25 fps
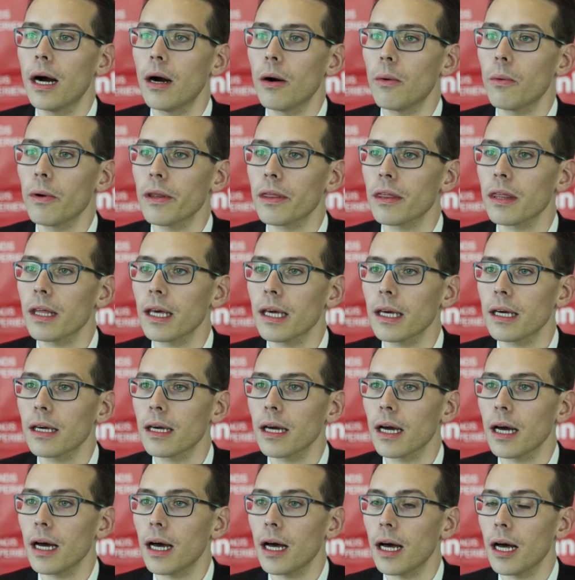We think
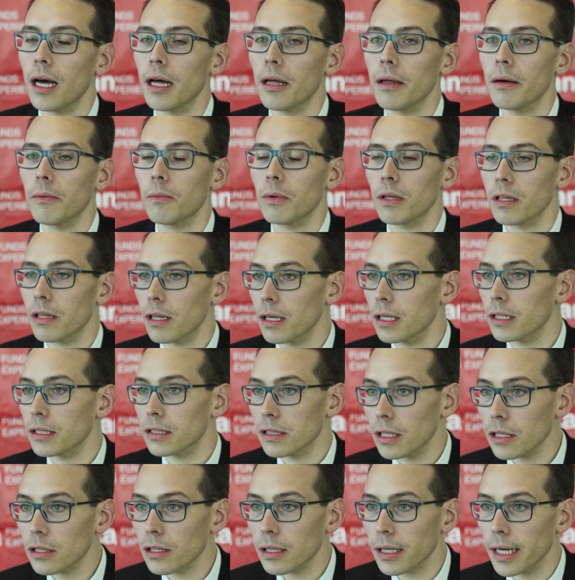it's
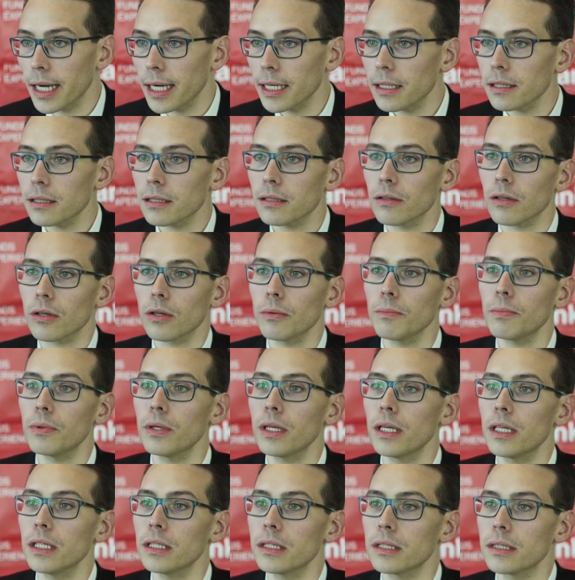not the case. The
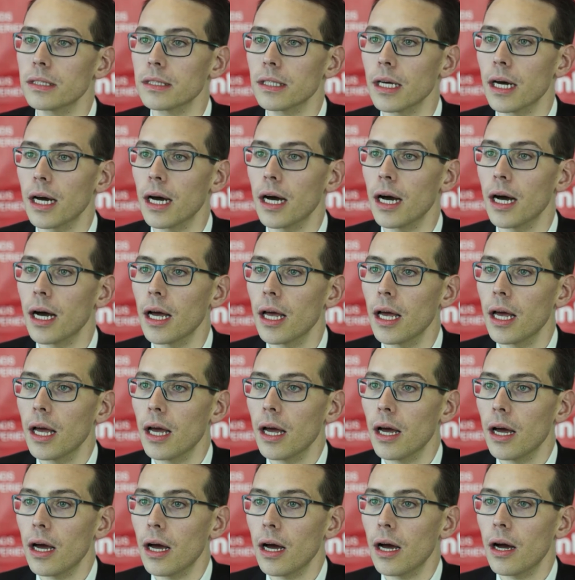company is
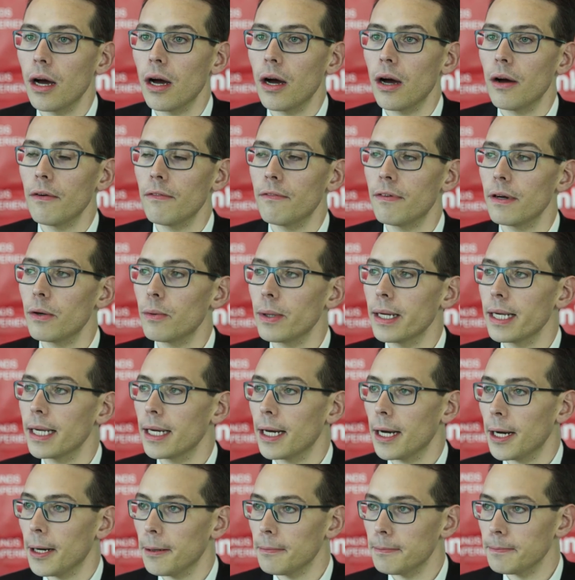very
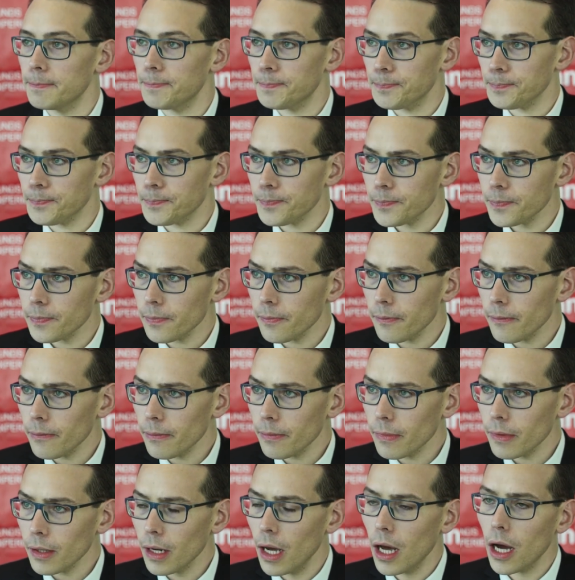
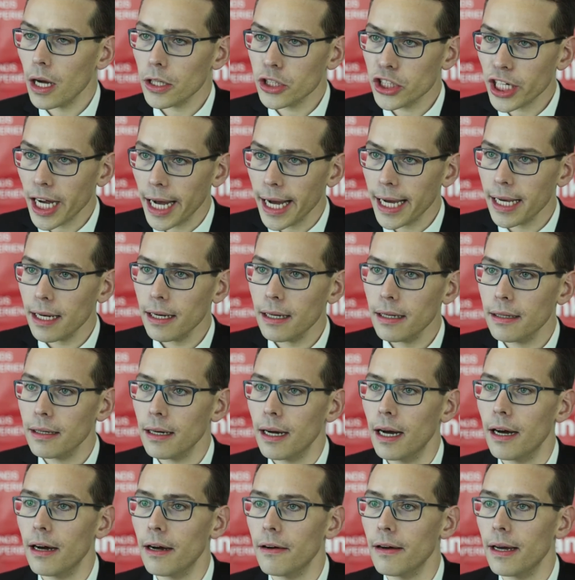agile
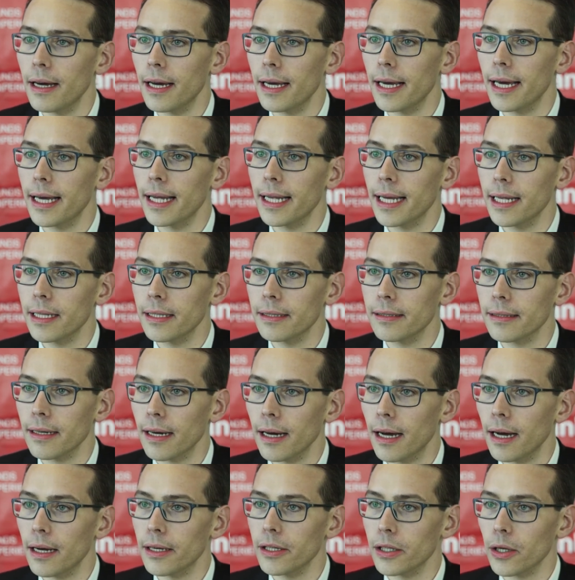and
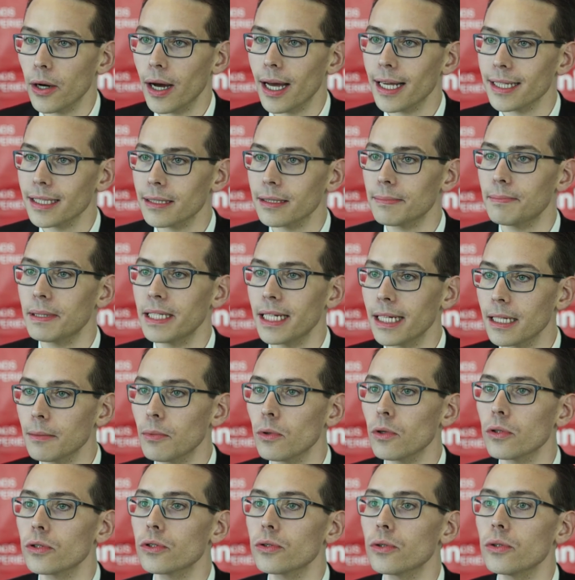has been
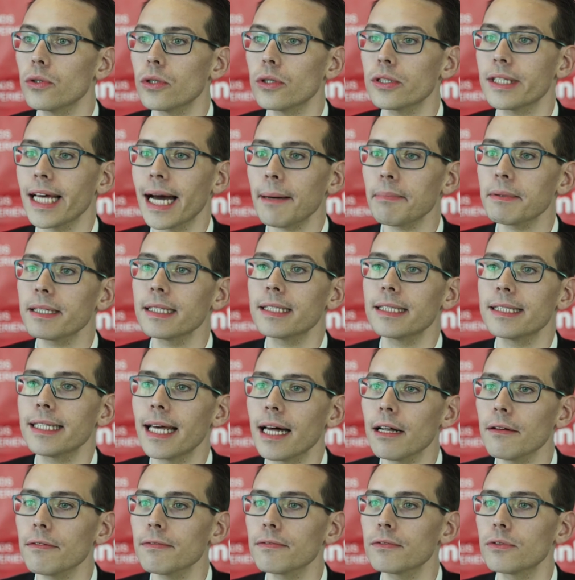able to adapt
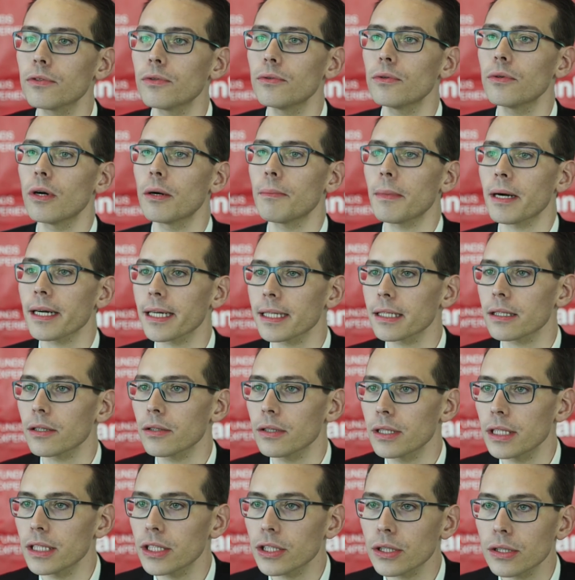itself to market
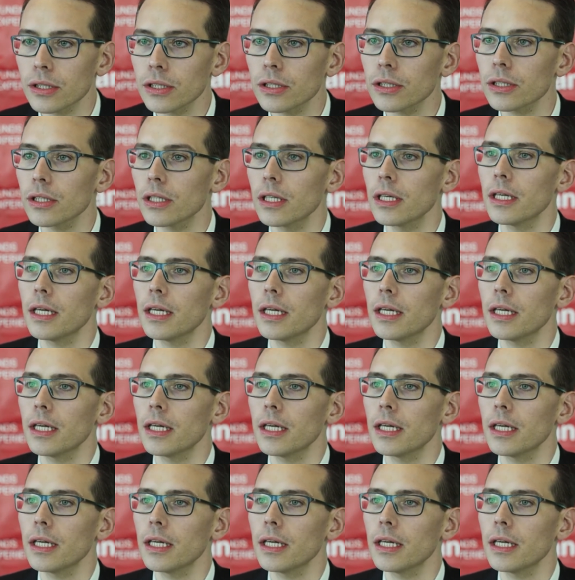conditions.